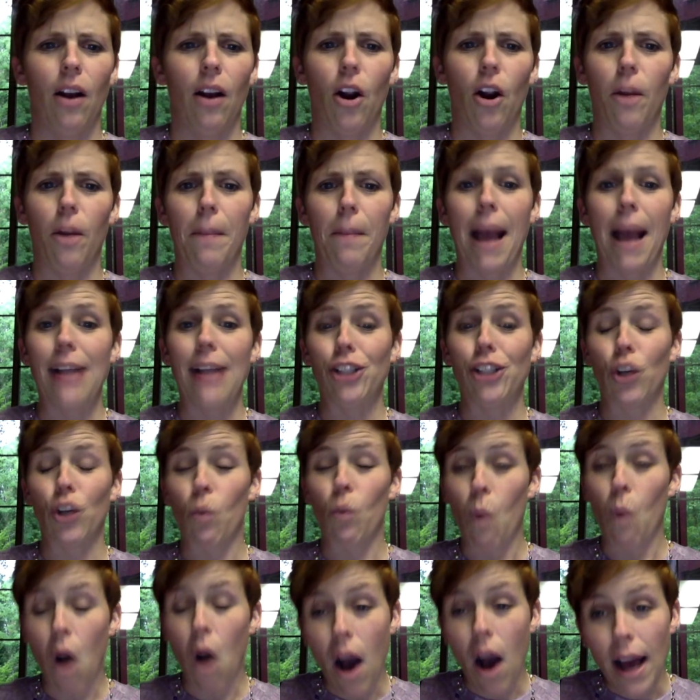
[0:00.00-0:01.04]
her magic
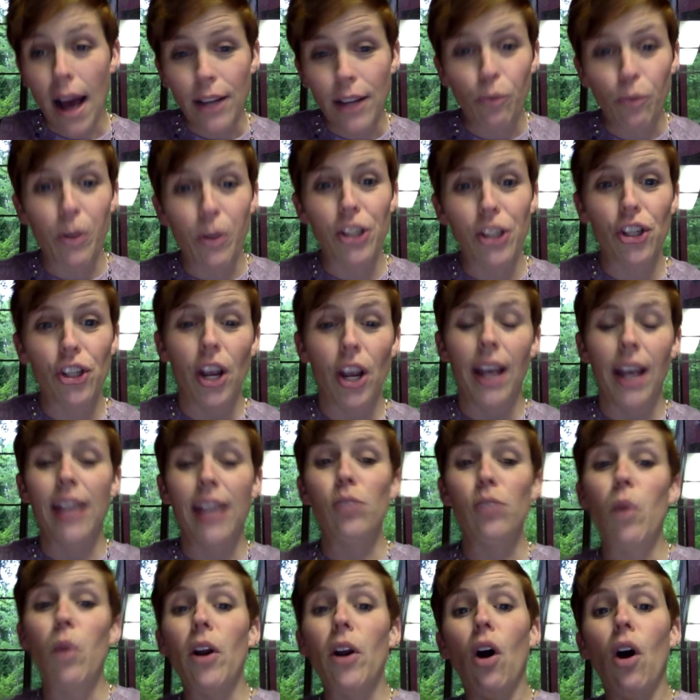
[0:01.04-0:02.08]
wand, which
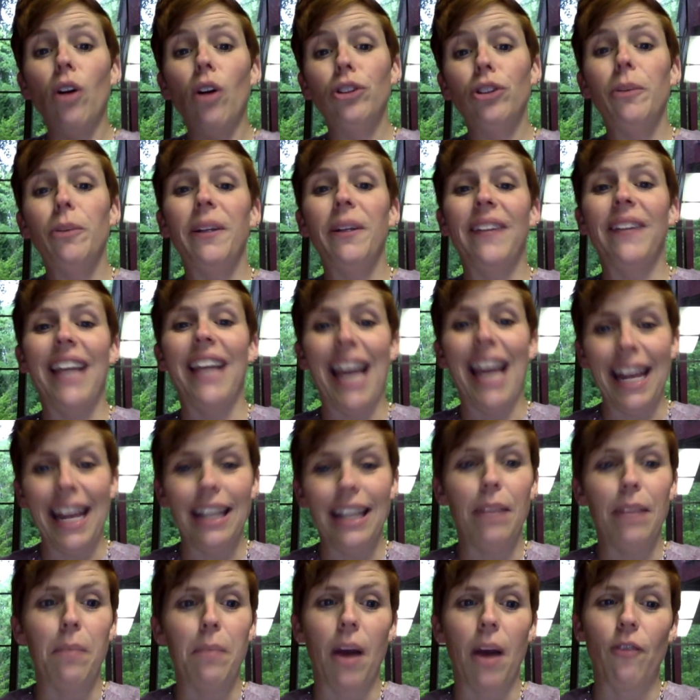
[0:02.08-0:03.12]
is what ultimately
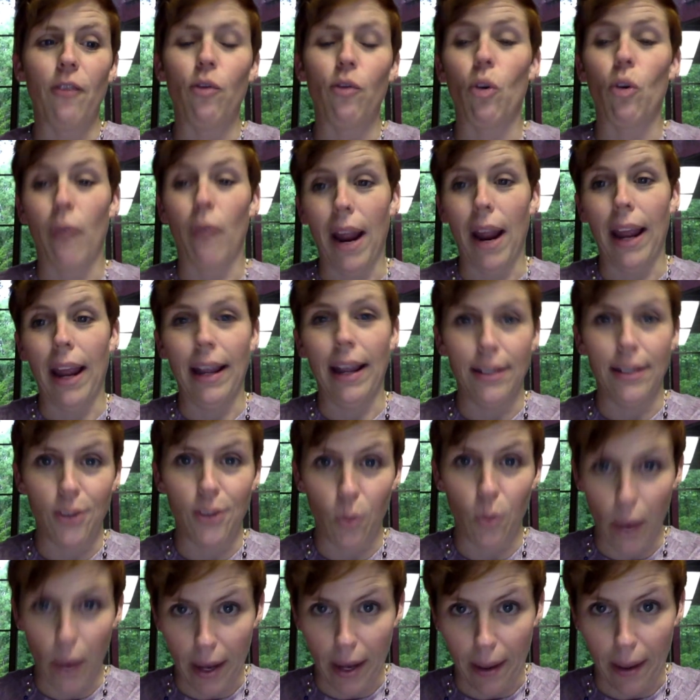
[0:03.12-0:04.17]
ended my foray
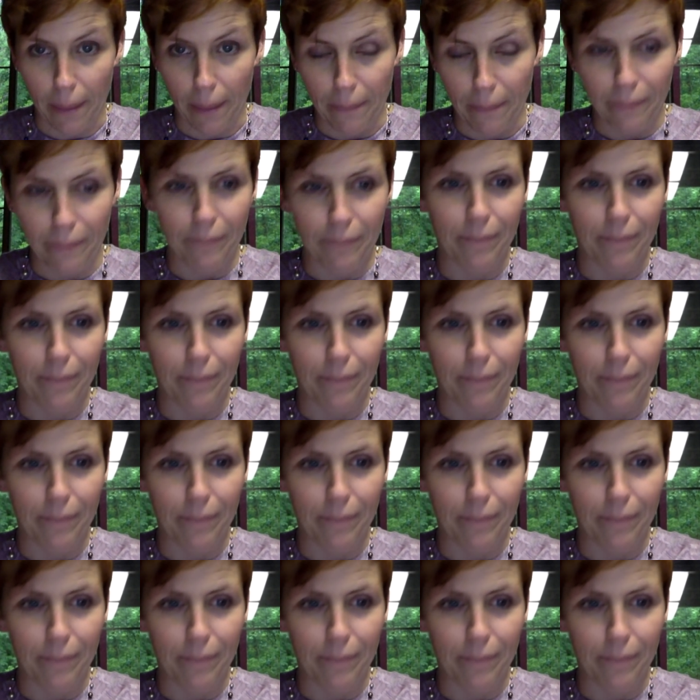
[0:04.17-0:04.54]
into Wicca.